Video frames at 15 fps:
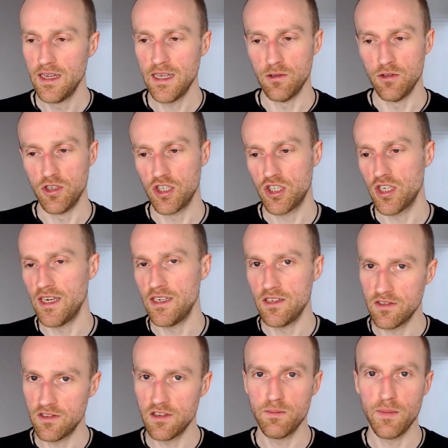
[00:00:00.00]
It will just say,
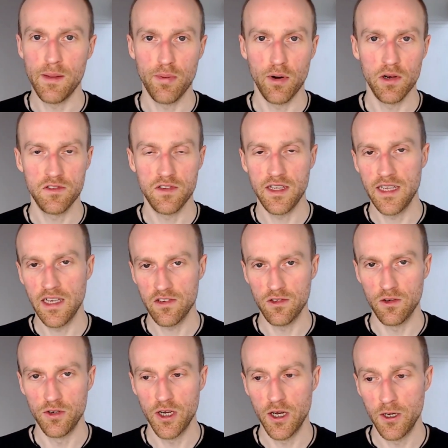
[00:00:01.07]
does this meet policy, yes
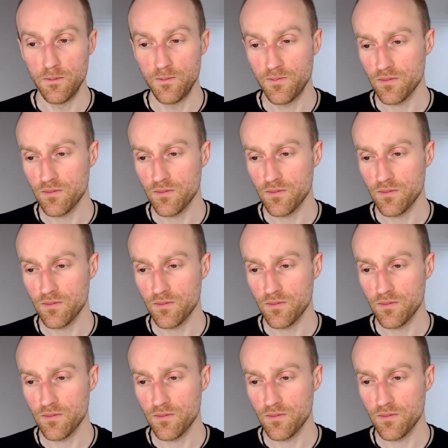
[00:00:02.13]
or no?